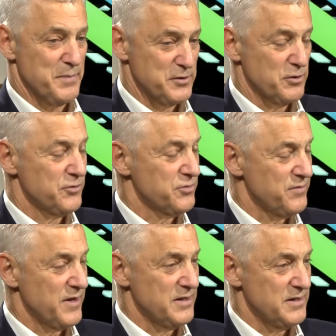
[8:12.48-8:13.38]
But you'll also
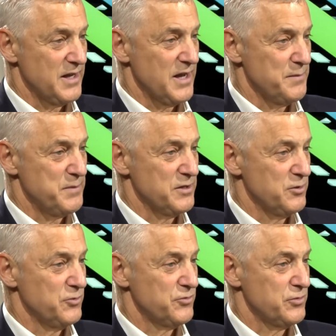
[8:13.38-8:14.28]
find AI being
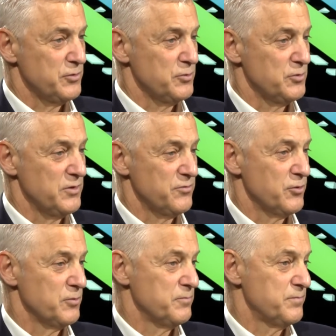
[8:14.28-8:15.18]
used to
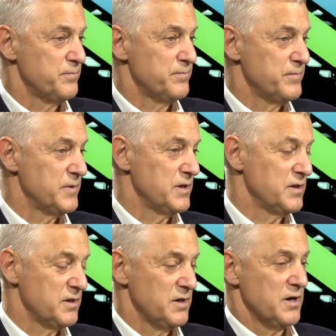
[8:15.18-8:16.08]
inform
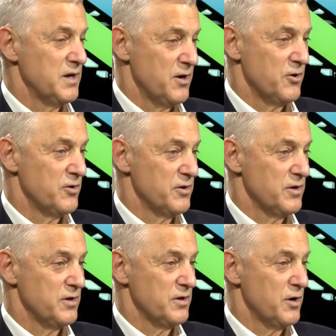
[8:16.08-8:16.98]

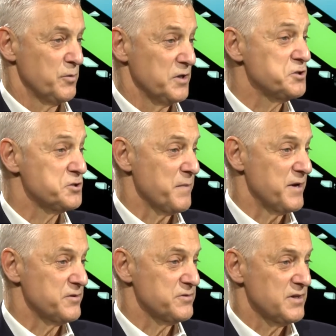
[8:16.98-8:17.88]
our relationship
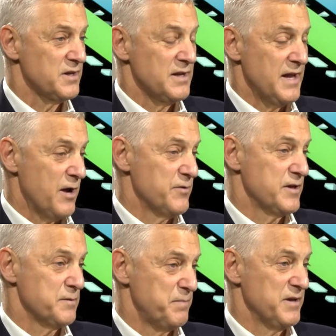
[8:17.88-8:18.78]
managers how they
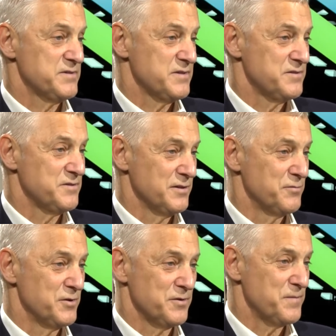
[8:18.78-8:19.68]
can best
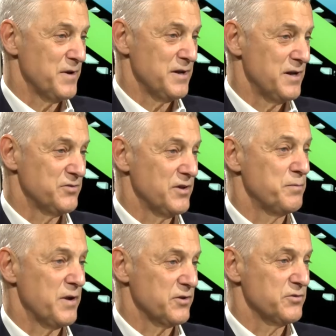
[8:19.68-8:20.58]
deliver a set of
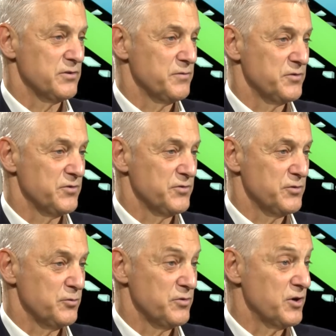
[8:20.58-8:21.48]
products and services
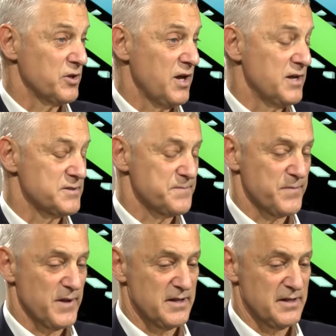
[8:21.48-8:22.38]
to their clients.
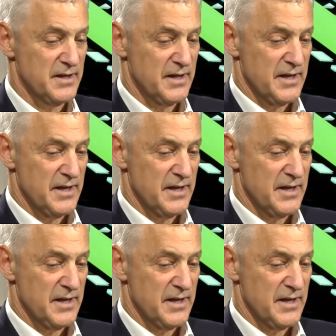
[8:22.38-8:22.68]
And